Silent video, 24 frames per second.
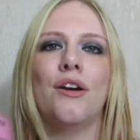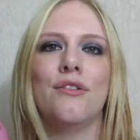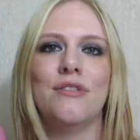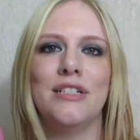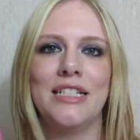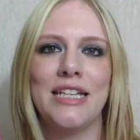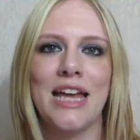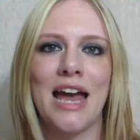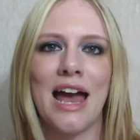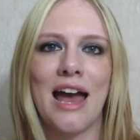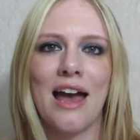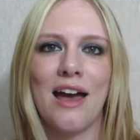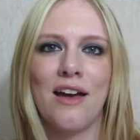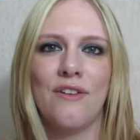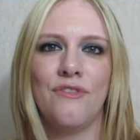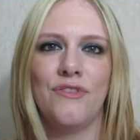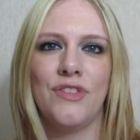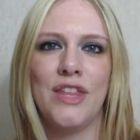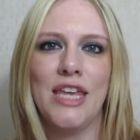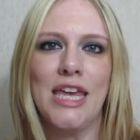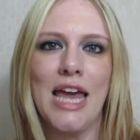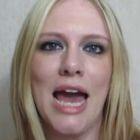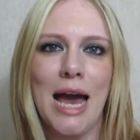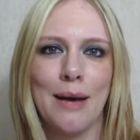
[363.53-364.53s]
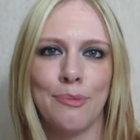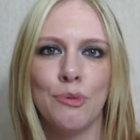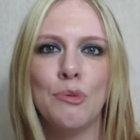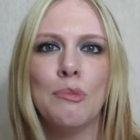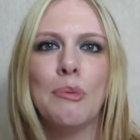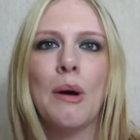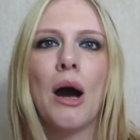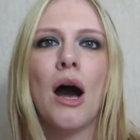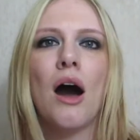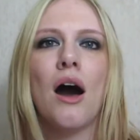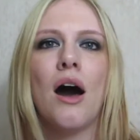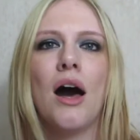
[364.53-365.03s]
already have the apple
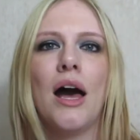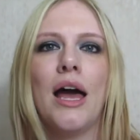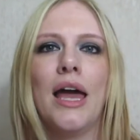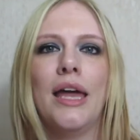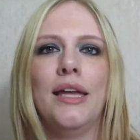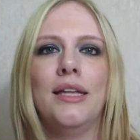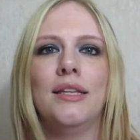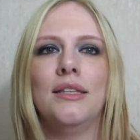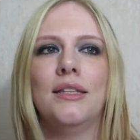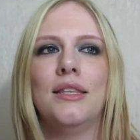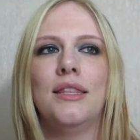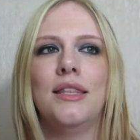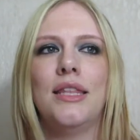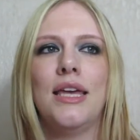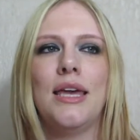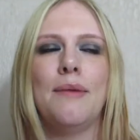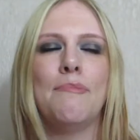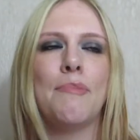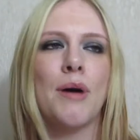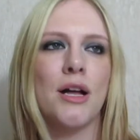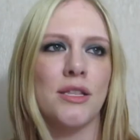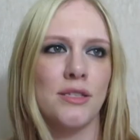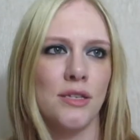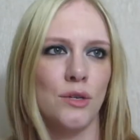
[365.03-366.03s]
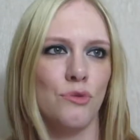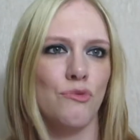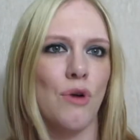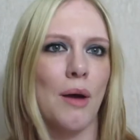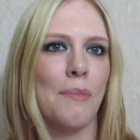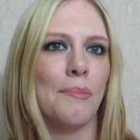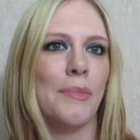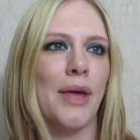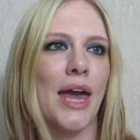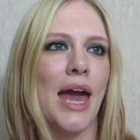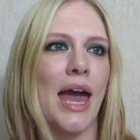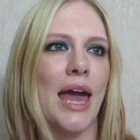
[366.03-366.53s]
pie, the buttered
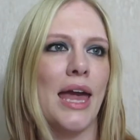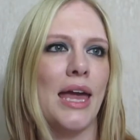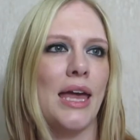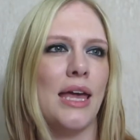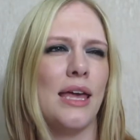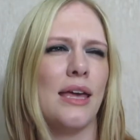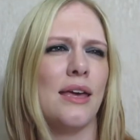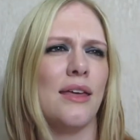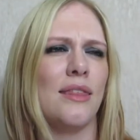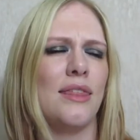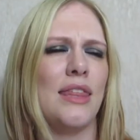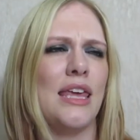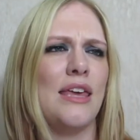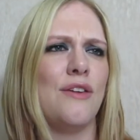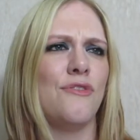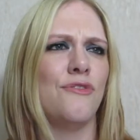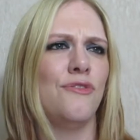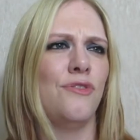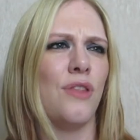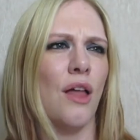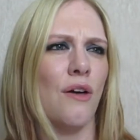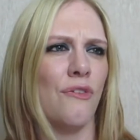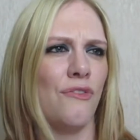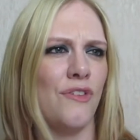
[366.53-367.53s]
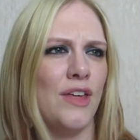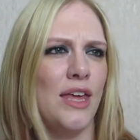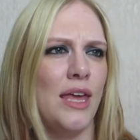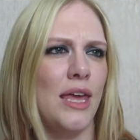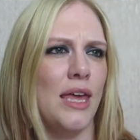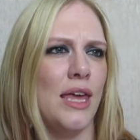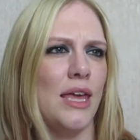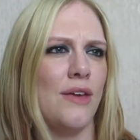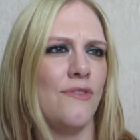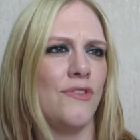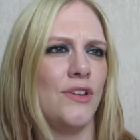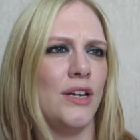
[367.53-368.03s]
rum cake, the
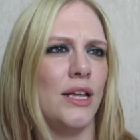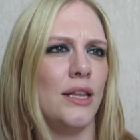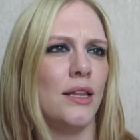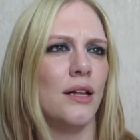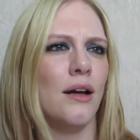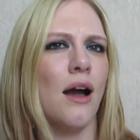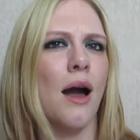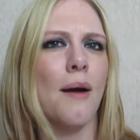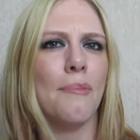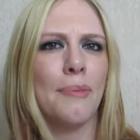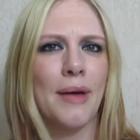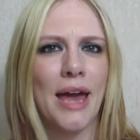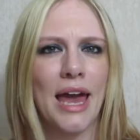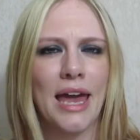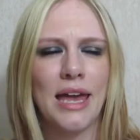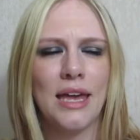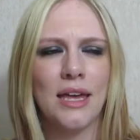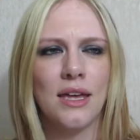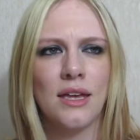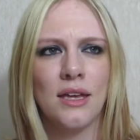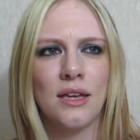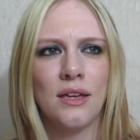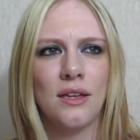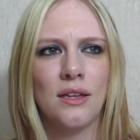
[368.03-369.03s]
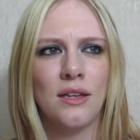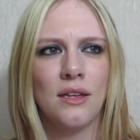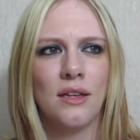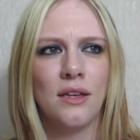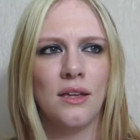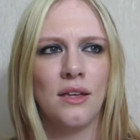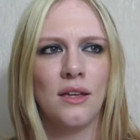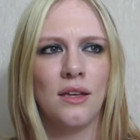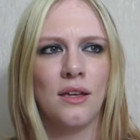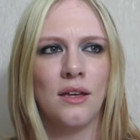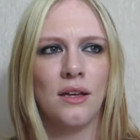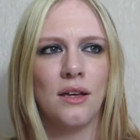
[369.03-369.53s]
fluffy vanilla cupcake.
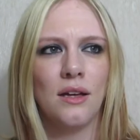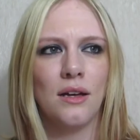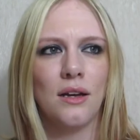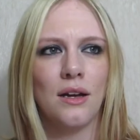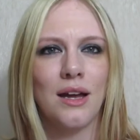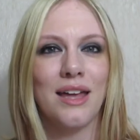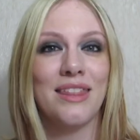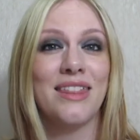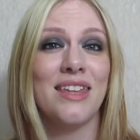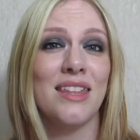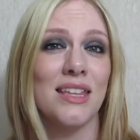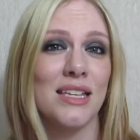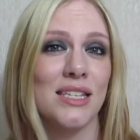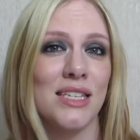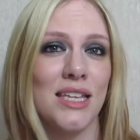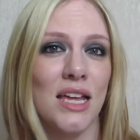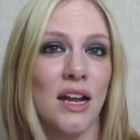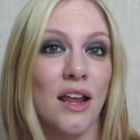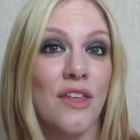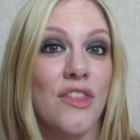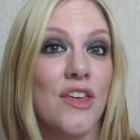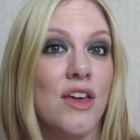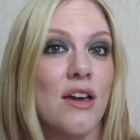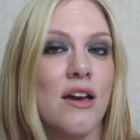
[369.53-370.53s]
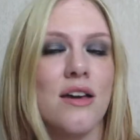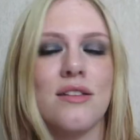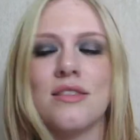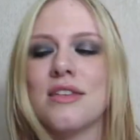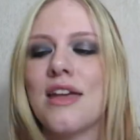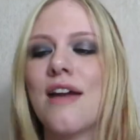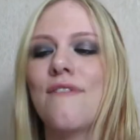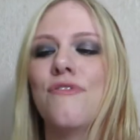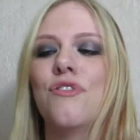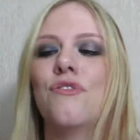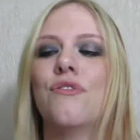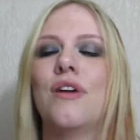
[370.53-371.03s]
I think that's it. I think I only
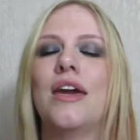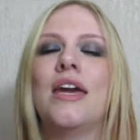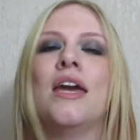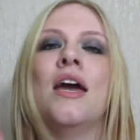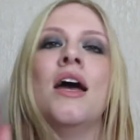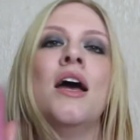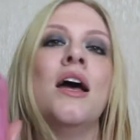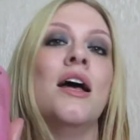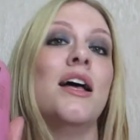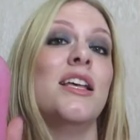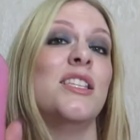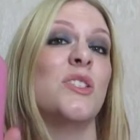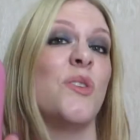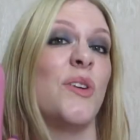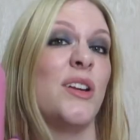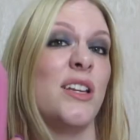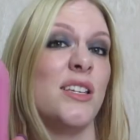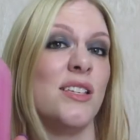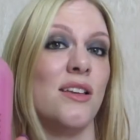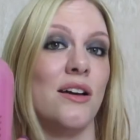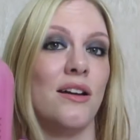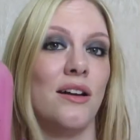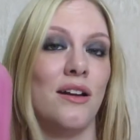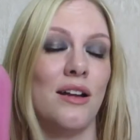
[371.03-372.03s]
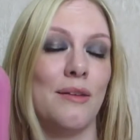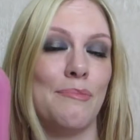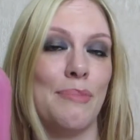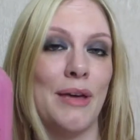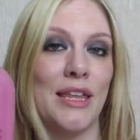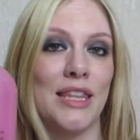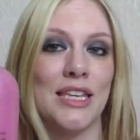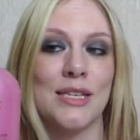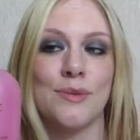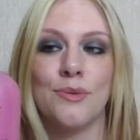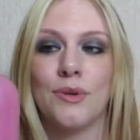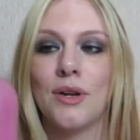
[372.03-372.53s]
have three. So I decided I'd
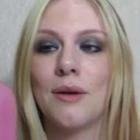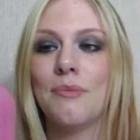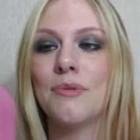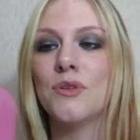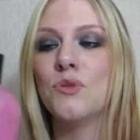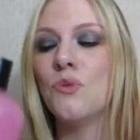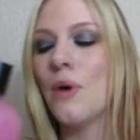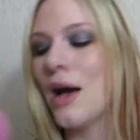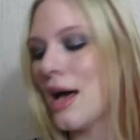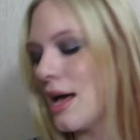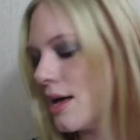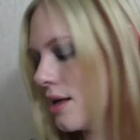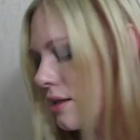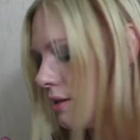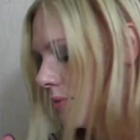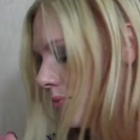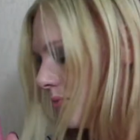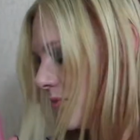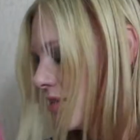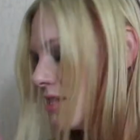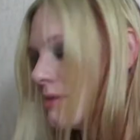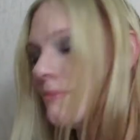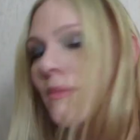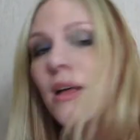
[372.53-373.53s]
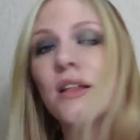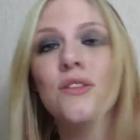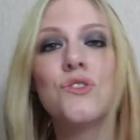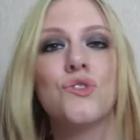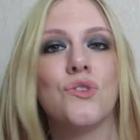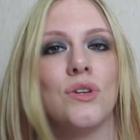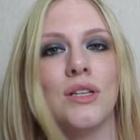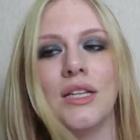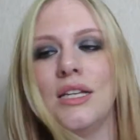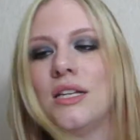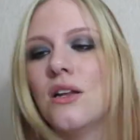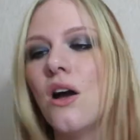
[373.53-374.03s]
pick this one up as well. Smells
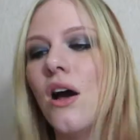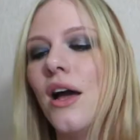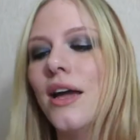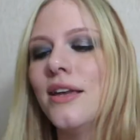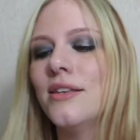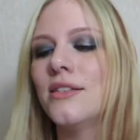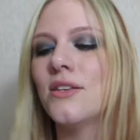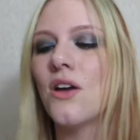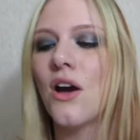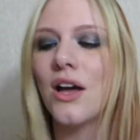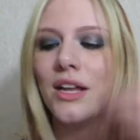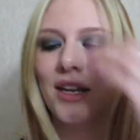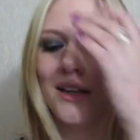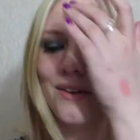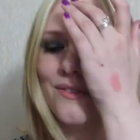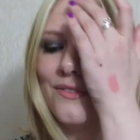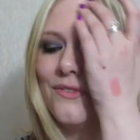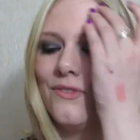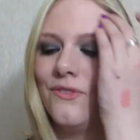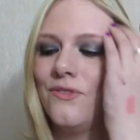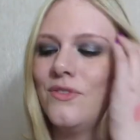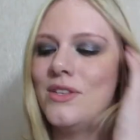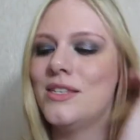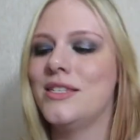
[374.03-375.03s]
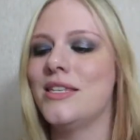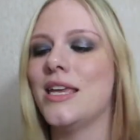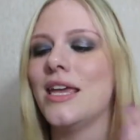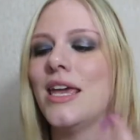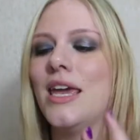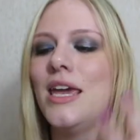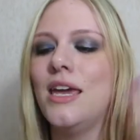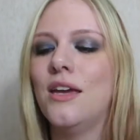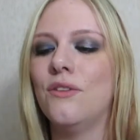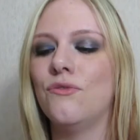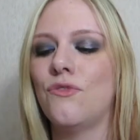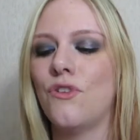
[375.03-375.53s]
really nice, kind of
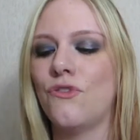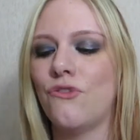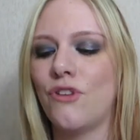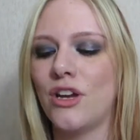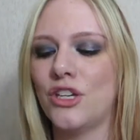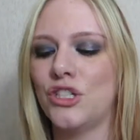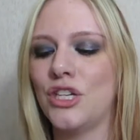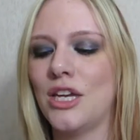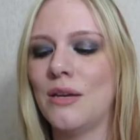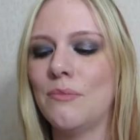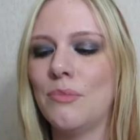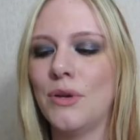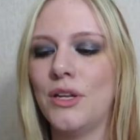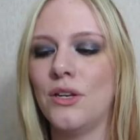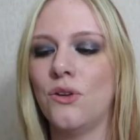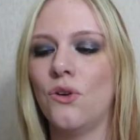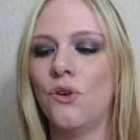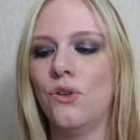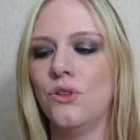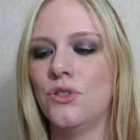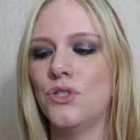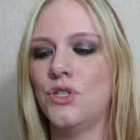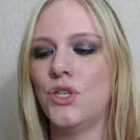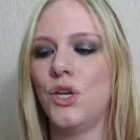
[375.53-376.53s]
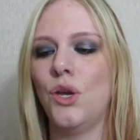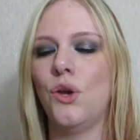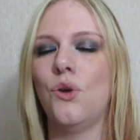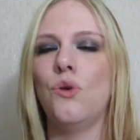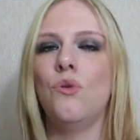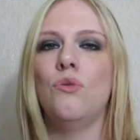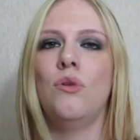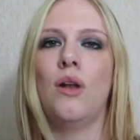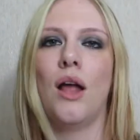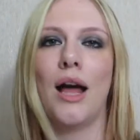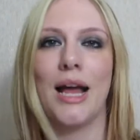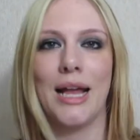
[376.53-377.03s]
zingy and refreshing, but not
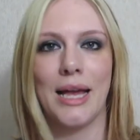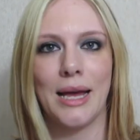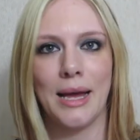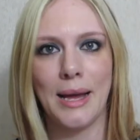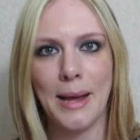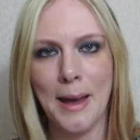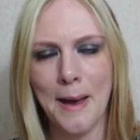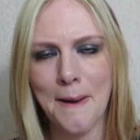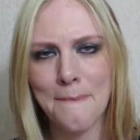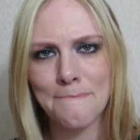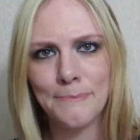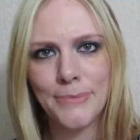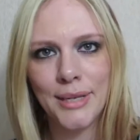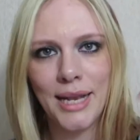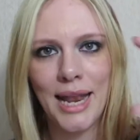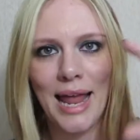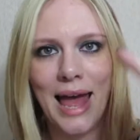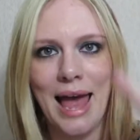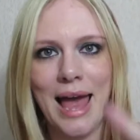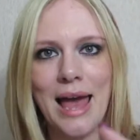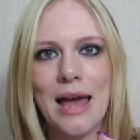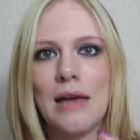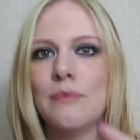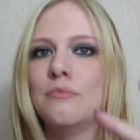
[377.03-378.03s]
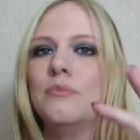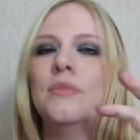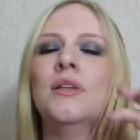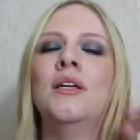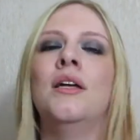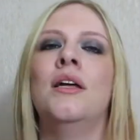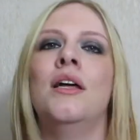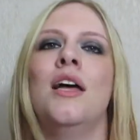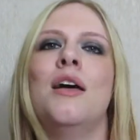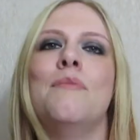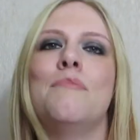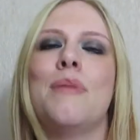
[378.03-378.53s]
too like kablam
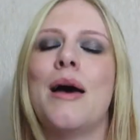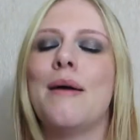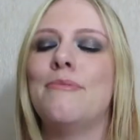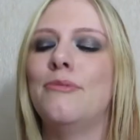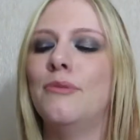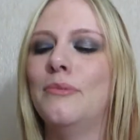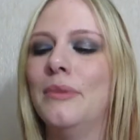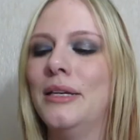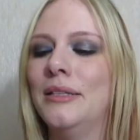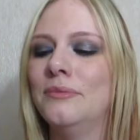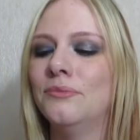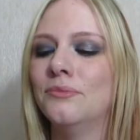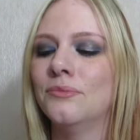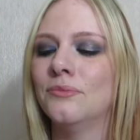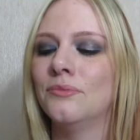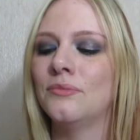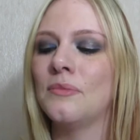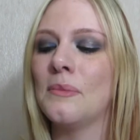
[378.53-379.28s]
peppermint.